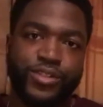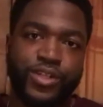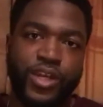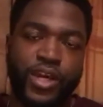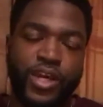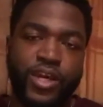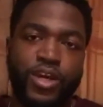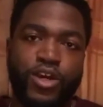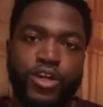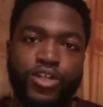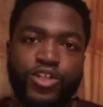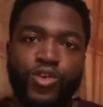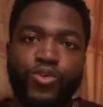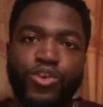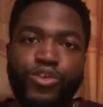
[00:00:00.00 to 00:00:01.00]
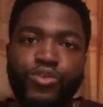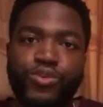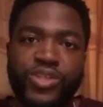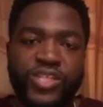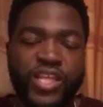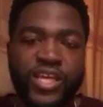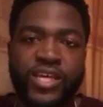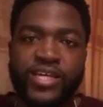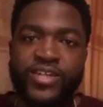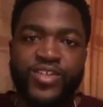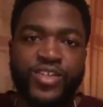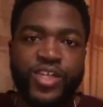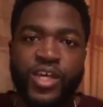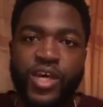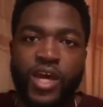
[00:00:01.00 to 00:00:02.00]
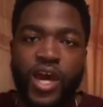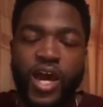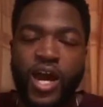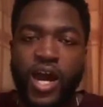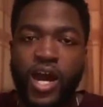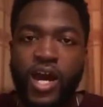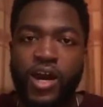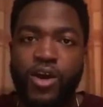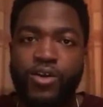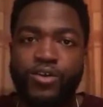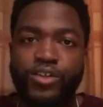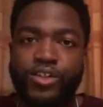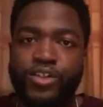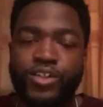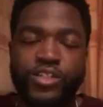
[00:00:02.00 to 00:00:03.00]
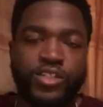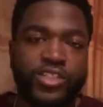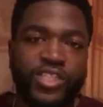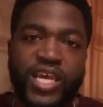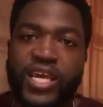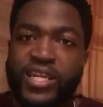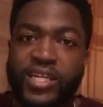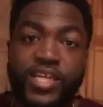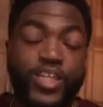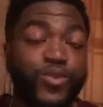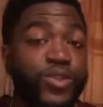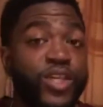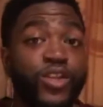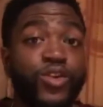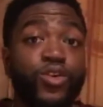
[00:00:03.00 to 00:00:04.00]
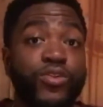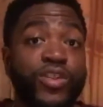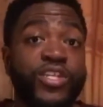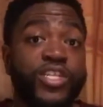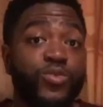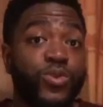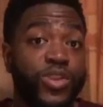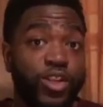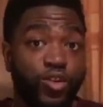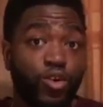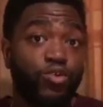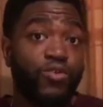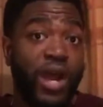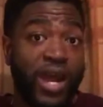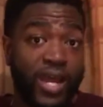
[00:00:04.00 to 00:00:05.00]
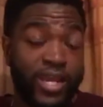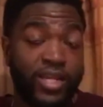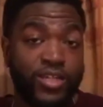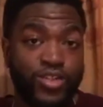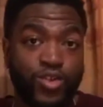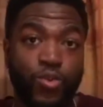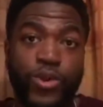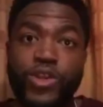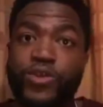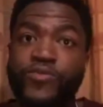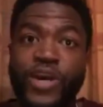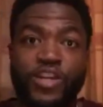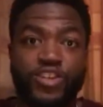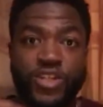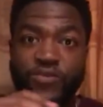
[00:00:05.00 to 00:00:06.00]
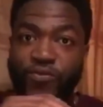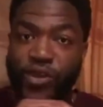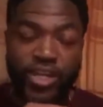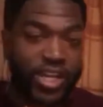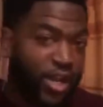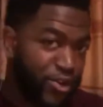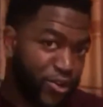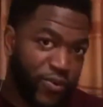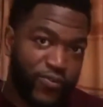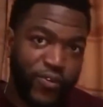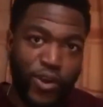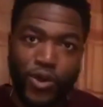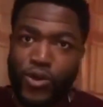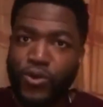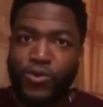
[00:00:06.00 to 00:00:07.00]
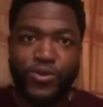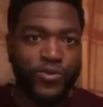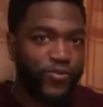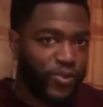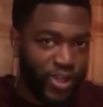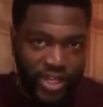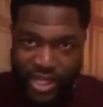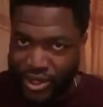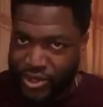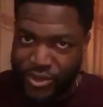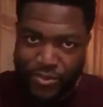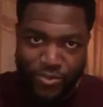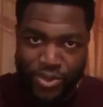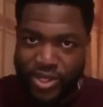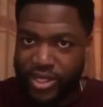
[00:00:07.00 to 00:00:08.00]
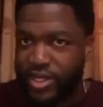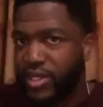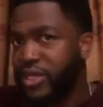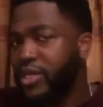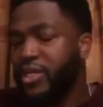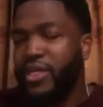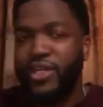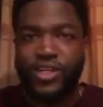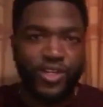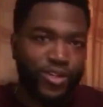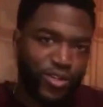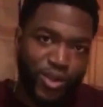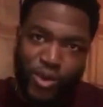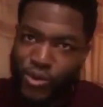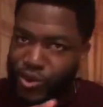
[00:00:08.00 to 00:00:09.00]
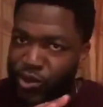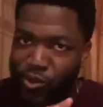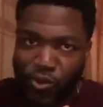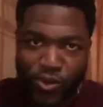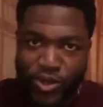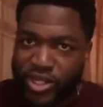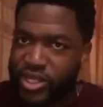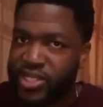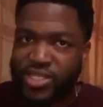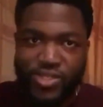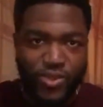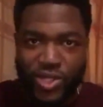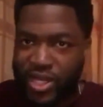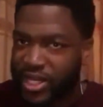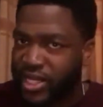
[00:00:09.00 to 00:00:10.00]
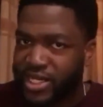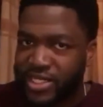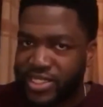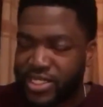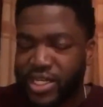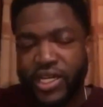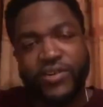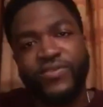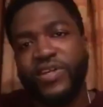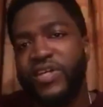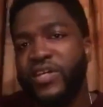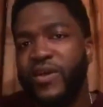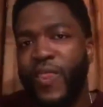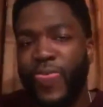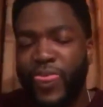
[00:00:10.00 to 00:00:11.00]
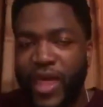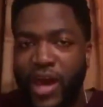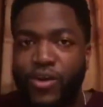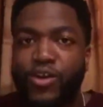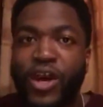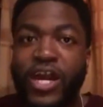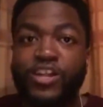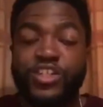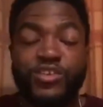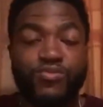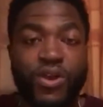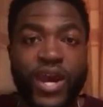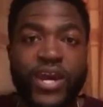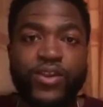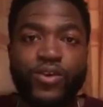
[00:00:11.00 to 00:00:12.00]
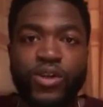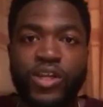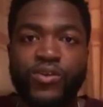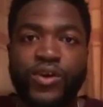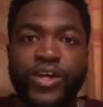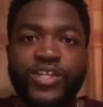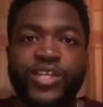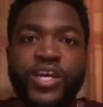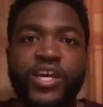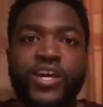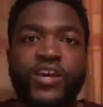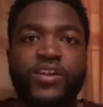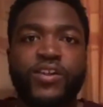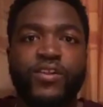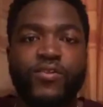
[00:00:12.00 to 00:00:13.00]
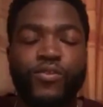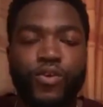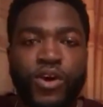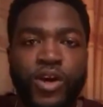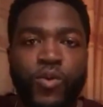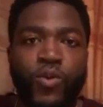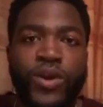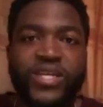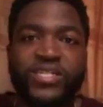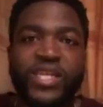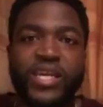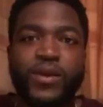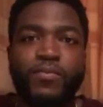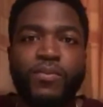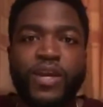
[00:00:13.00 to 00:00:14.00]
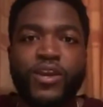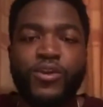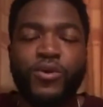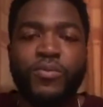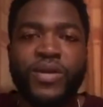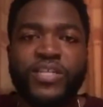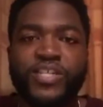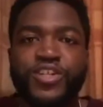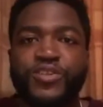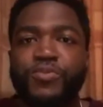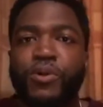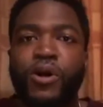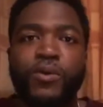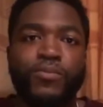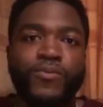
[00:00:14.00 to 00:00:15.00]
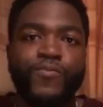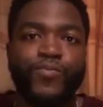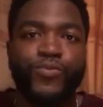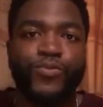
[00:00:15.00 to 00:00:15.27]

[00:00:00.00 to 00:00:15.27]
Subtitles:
Okay? So use things, techniques within your, this is within your writing. So when you've actually figured out your flow, you figured out your beat, you know your audience, all that kind of stuff. Now you're actually writing your lyrics. Look at ways that can make your message pop.